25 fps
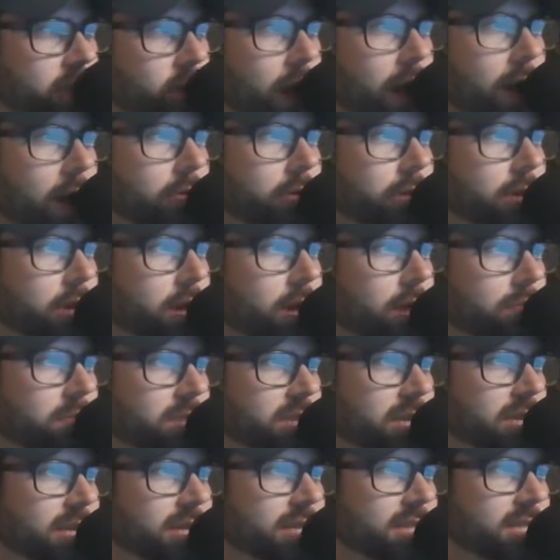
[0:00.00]
crowd
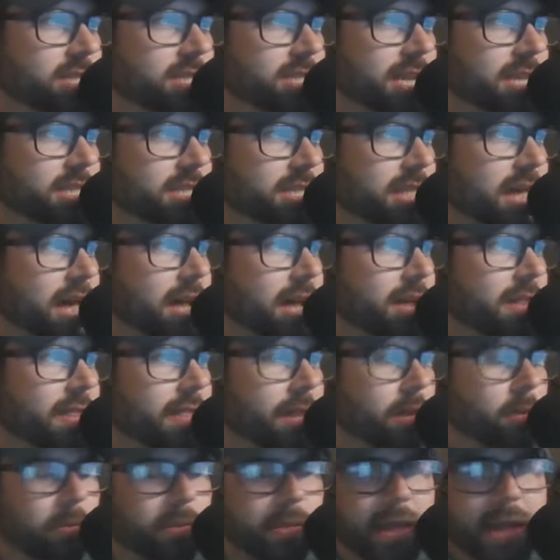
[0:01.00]
comes in and says that.
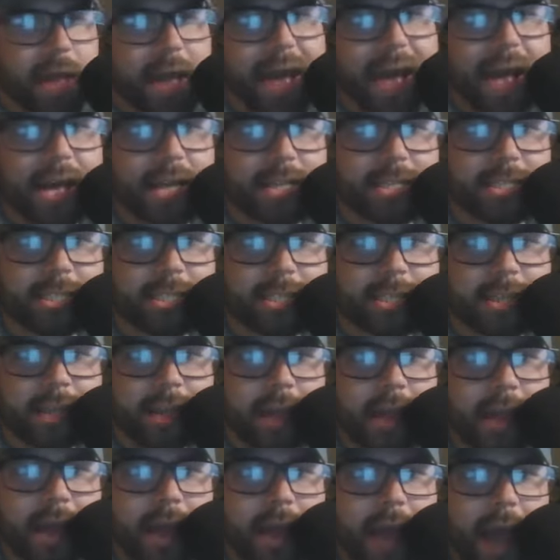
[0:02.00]
And then when they ask
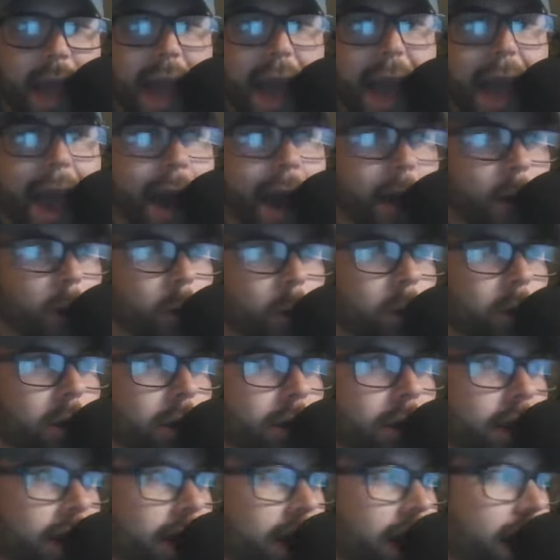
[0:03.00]
how,
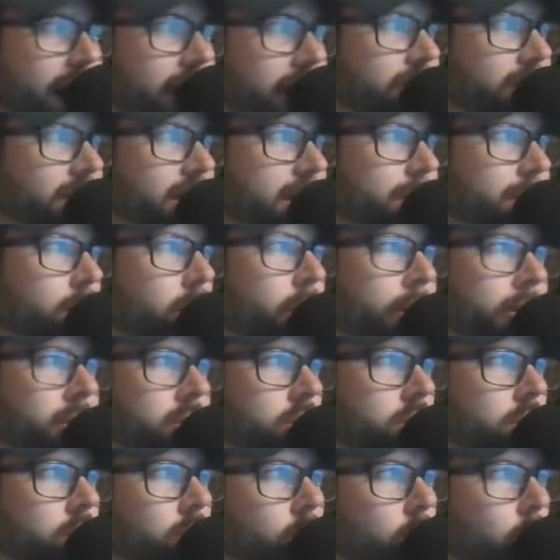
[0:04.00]
and they point to